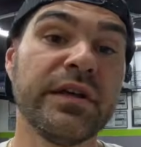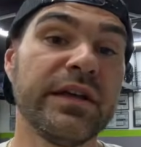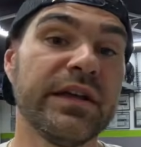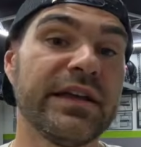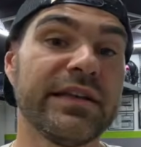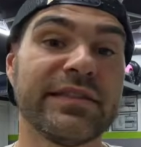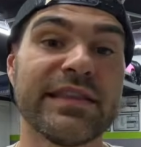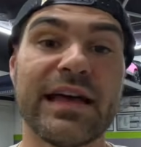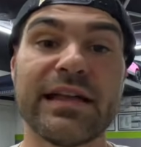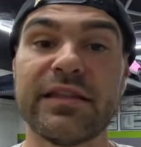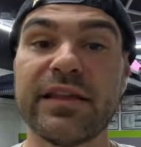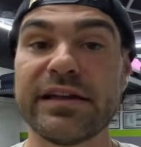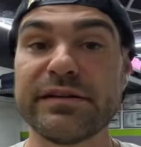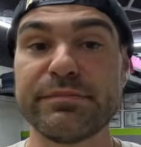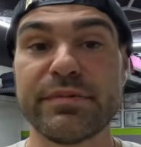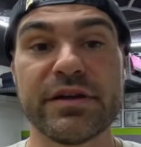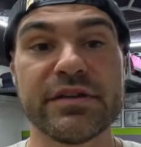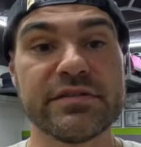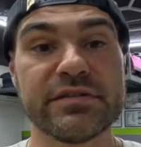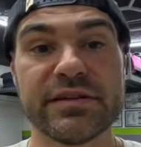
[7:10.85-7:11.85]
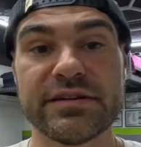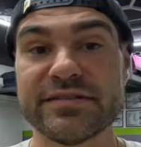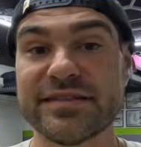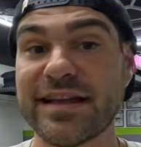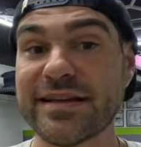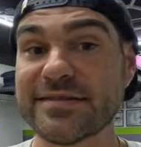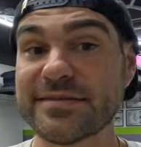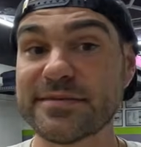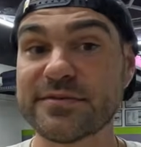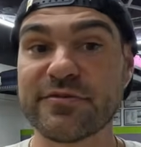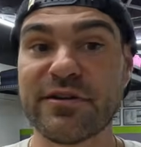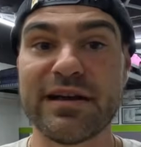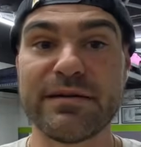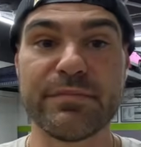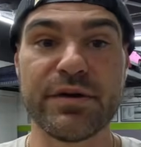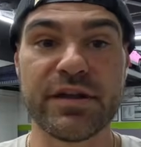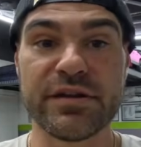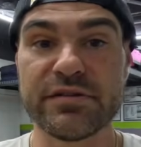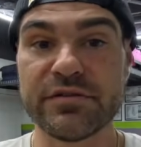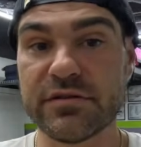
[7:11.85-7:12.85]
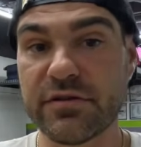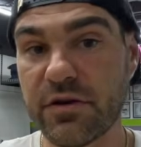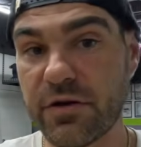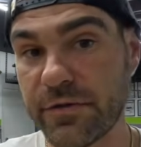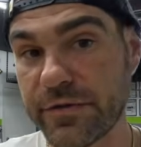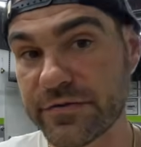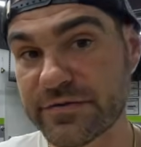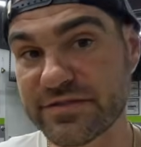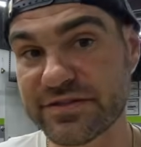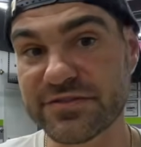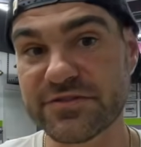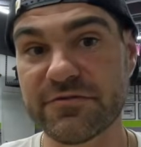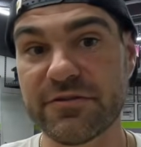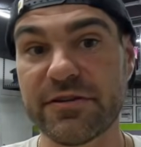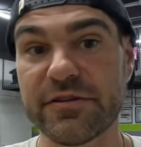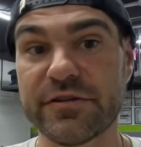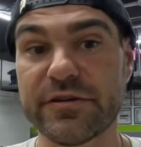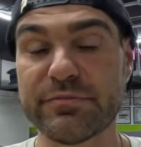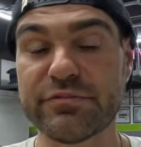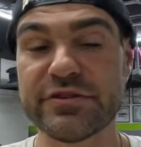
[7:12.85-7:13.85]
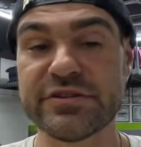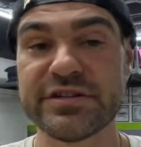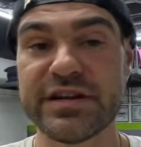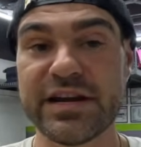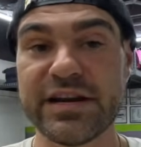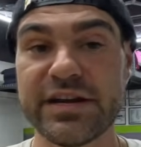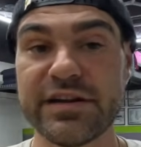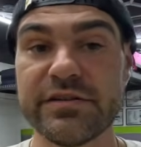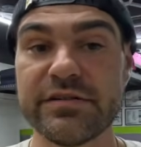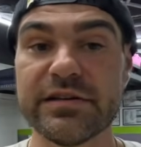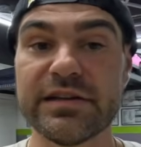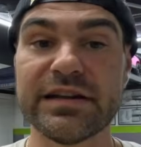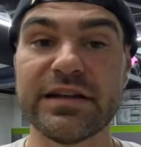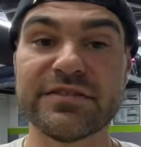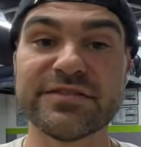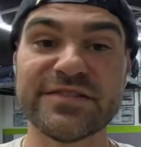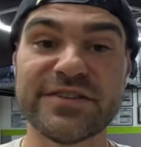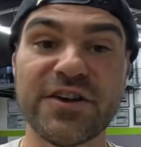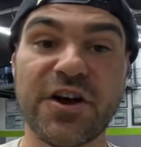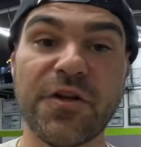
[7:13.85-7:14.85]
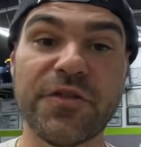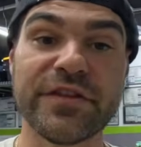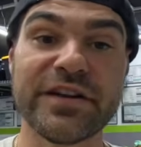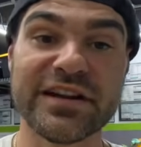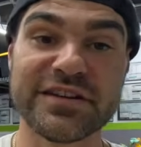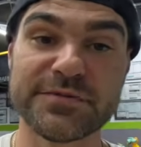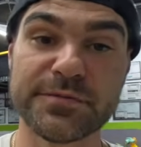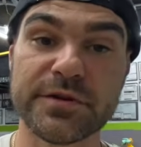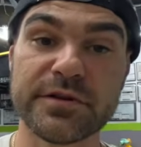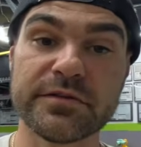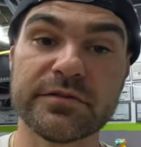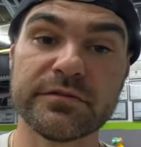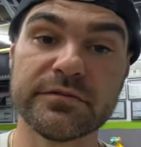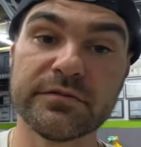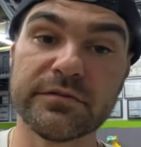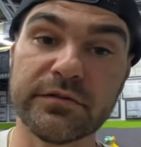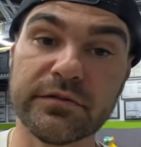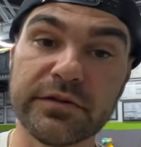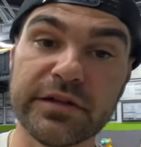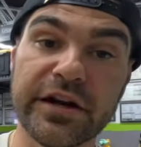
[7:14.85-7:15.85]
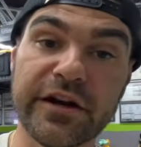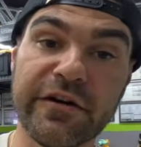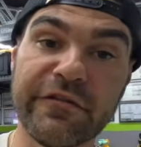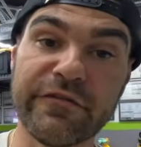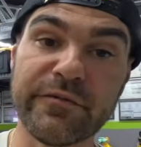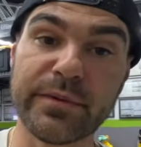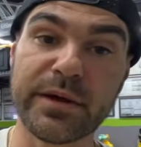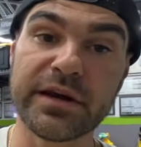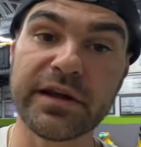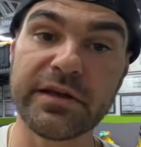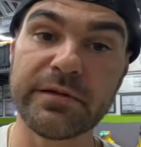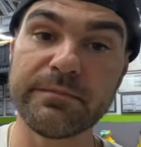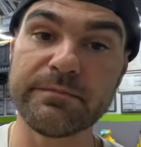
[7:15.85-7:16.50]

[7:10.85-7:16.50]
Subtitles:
Hit that like button, hit that subscribe button. All those things are really appreciated, and I'll see you all in the next one. Later, everybody.